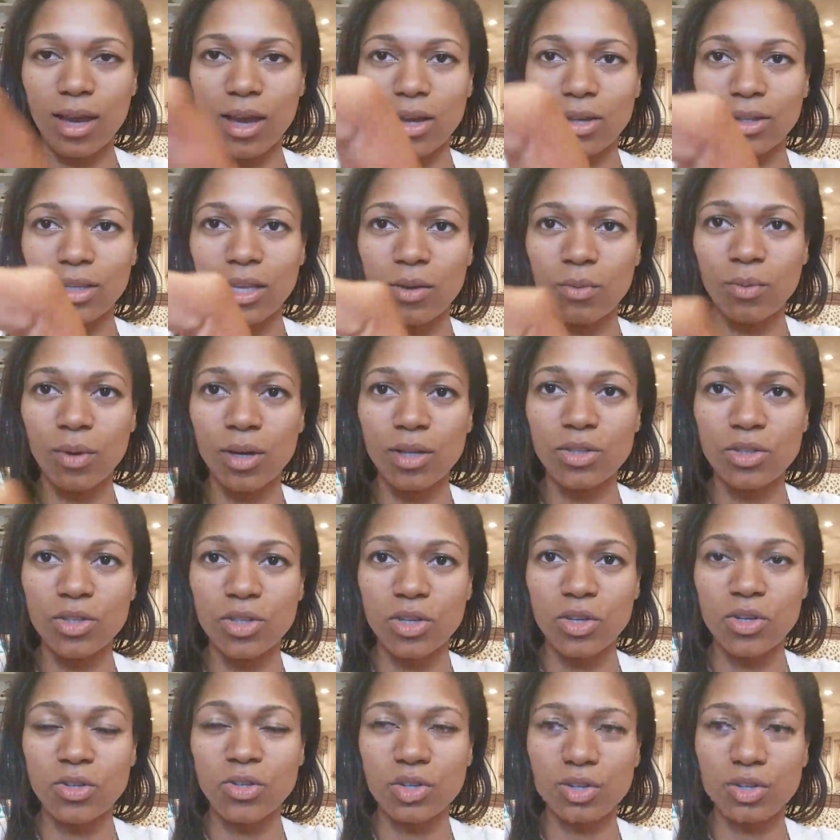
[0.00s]
want
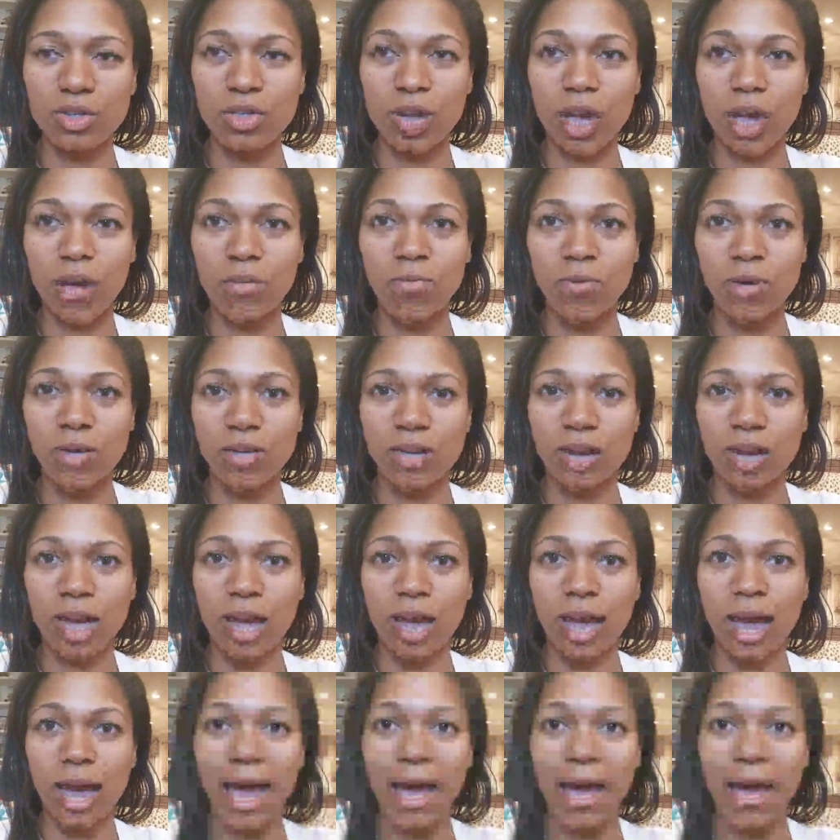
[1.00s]
to use the software,
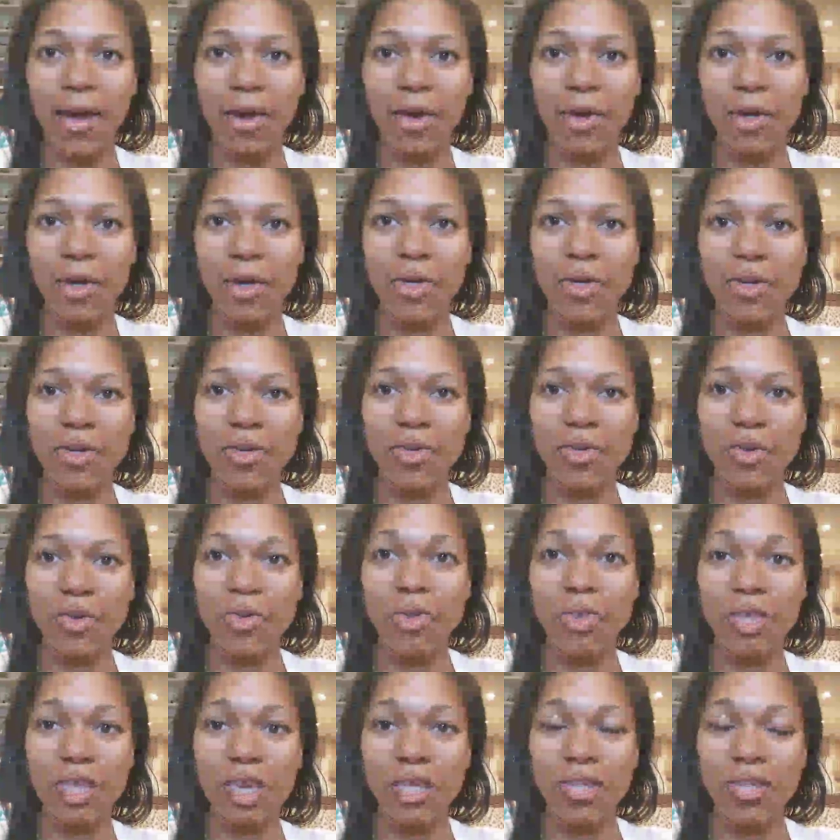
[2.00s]
not how you
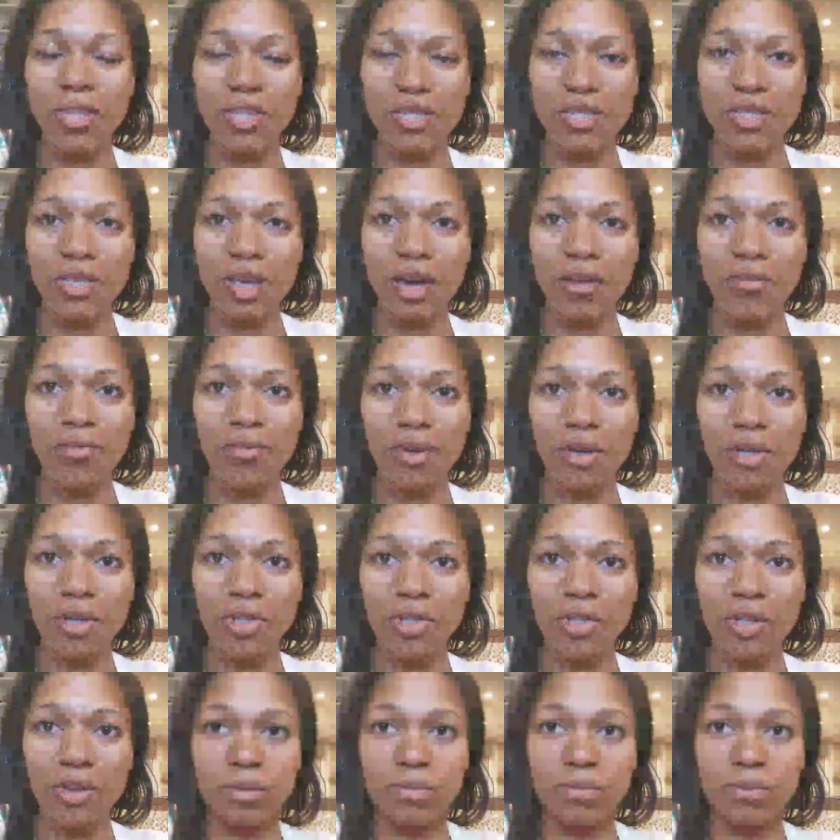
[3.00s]
think the software
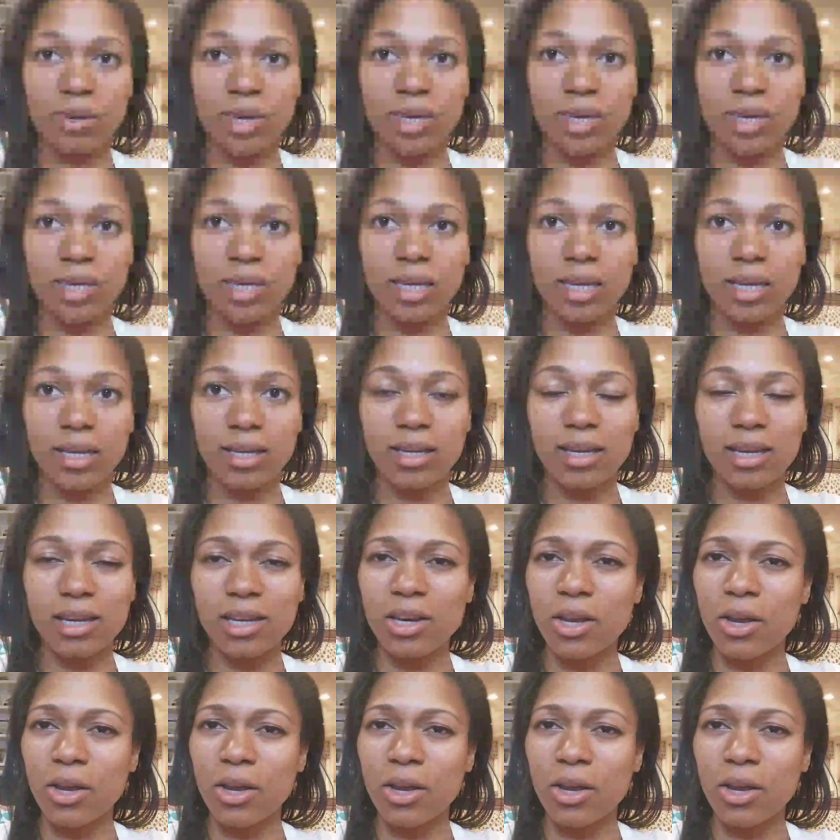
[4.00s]
should be, you